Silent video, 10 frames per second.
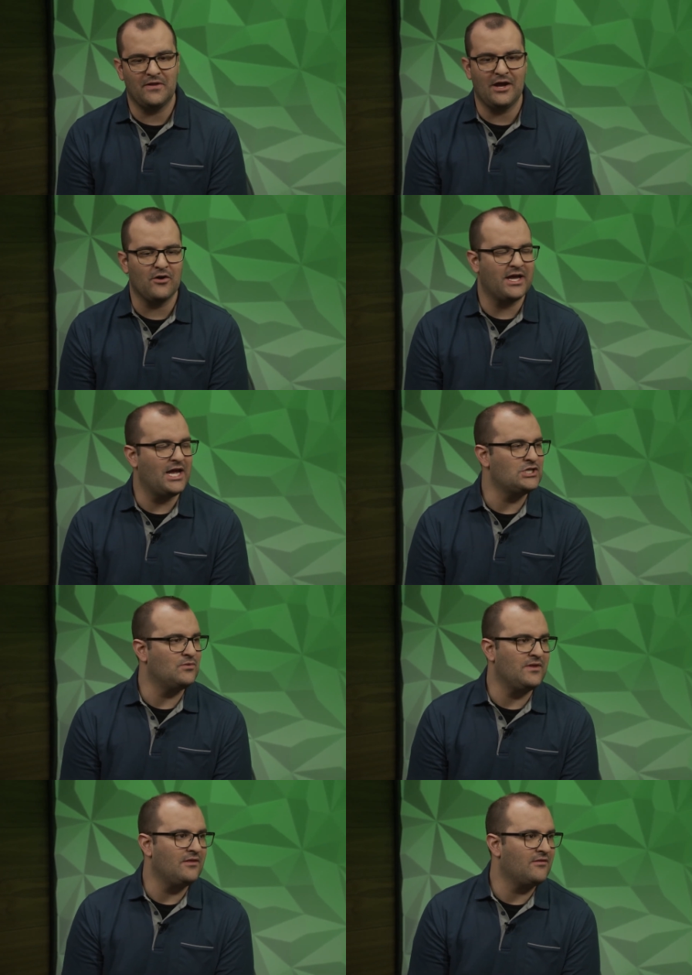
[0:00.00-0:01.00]
that you're engaging
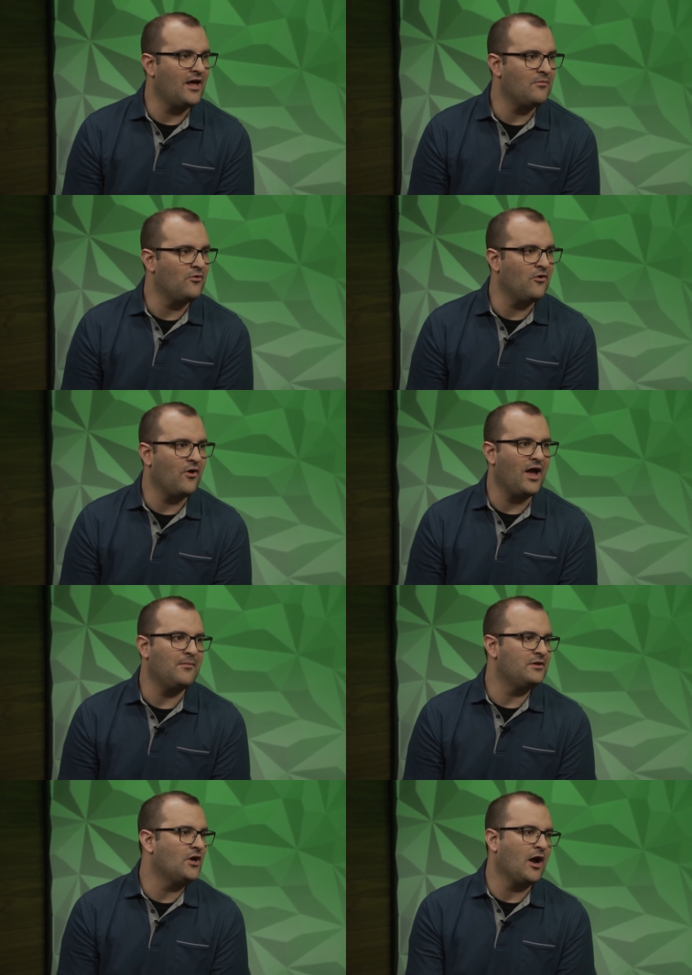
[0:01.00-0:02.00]
with the insider program
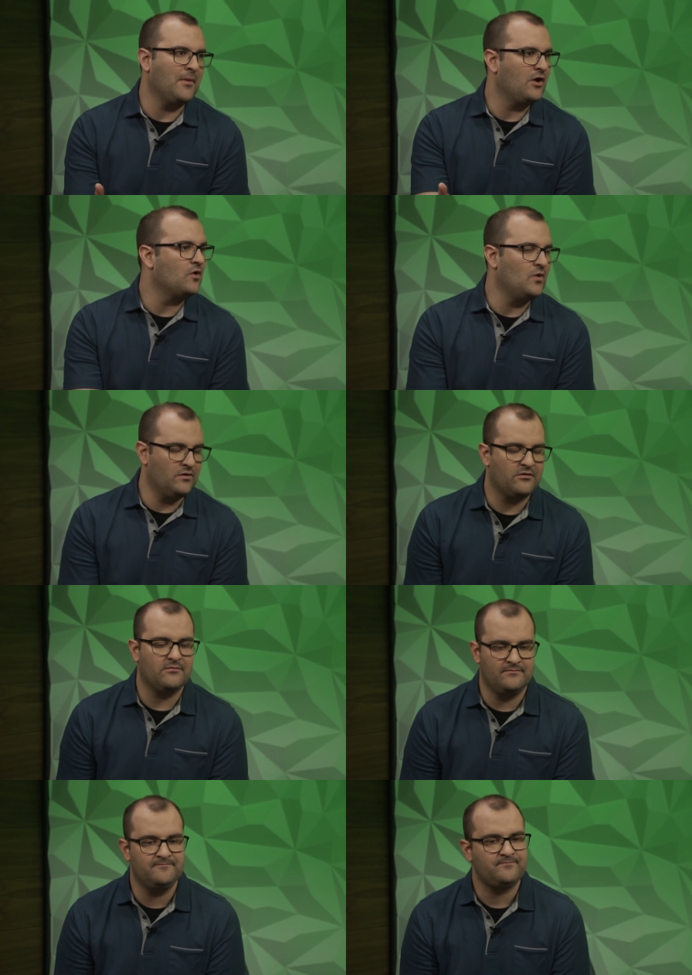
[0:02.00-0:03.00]
and talking about your goals
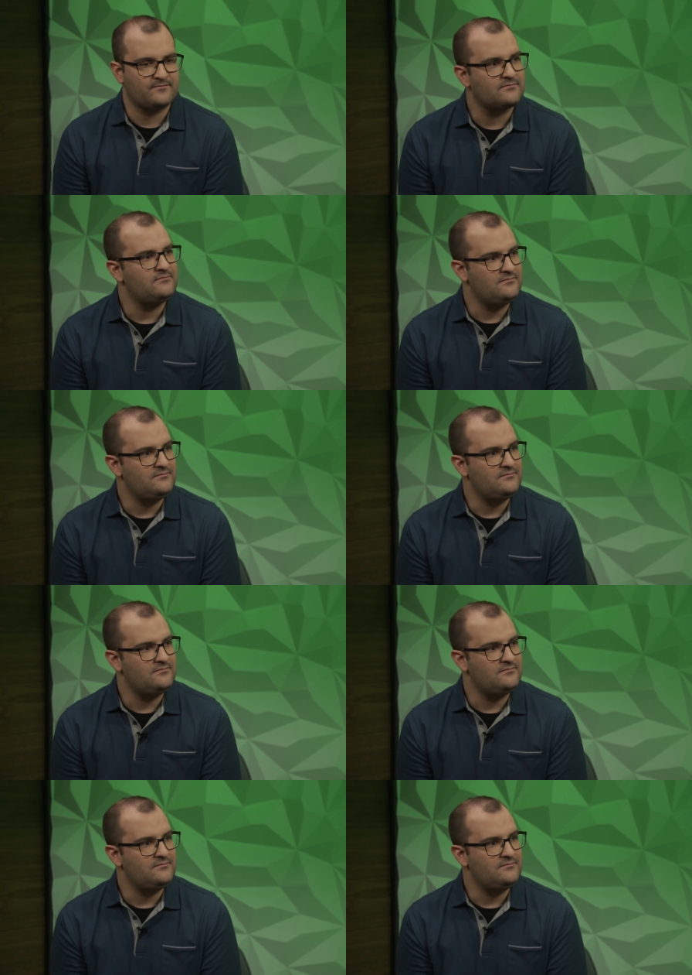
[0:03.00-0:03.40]
awesome